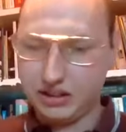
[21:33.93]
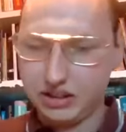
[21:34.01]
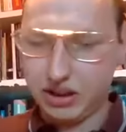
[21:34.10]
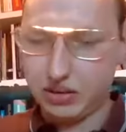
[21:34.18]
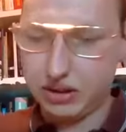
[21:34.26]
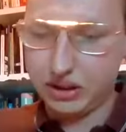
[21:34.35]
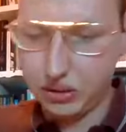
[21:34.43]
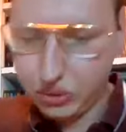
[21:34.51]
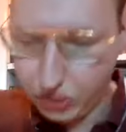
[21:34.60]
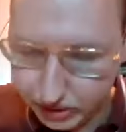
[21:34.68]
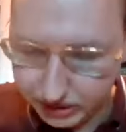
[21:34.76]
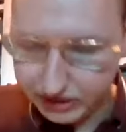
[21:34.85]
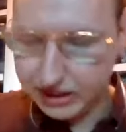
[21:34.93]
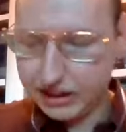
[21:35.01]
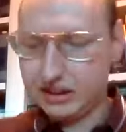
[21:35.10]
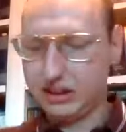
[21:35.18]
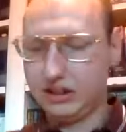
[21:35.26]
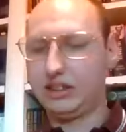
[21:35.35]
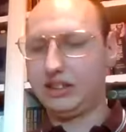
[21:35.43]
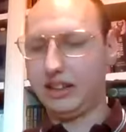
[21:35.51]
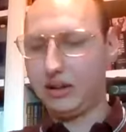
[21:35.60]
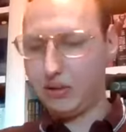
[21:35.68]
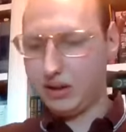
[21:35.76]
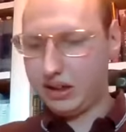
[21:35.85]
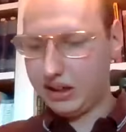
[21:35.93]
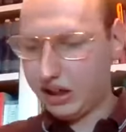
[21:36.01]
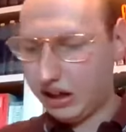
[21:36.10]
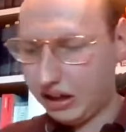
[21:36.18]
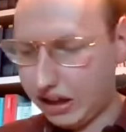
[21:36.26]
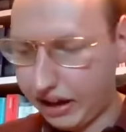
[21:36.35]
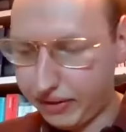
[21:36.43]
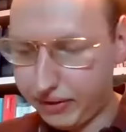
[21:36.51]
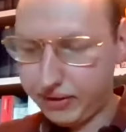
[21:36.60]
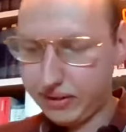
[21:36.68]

So the youth organization is still alive